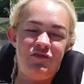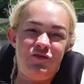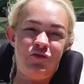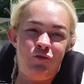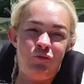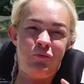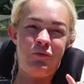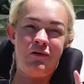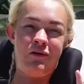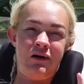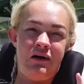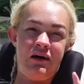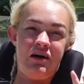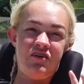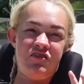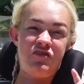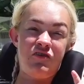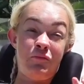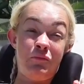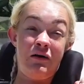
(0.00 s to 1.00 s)
super
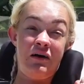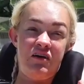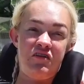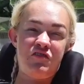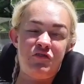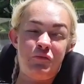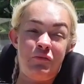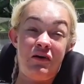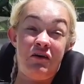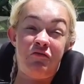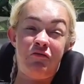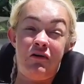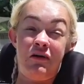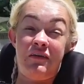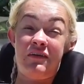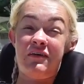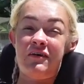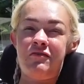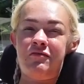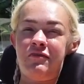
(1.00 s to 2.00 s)
awesome
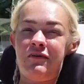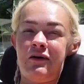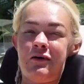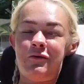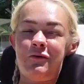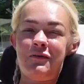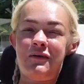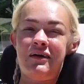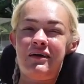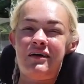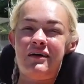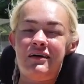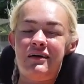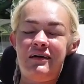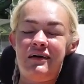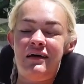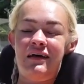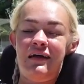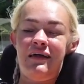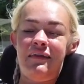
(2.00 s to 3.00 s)
SMA-friendly floaty
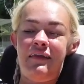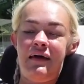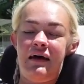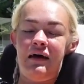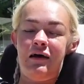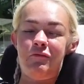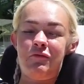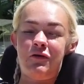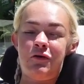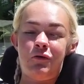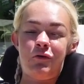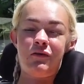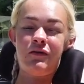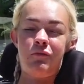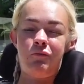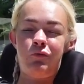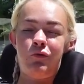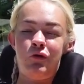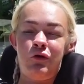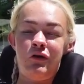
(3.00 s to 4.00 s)
that I'm gonna go in the
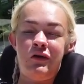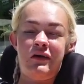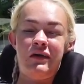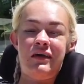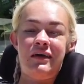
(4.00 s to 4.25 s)
pool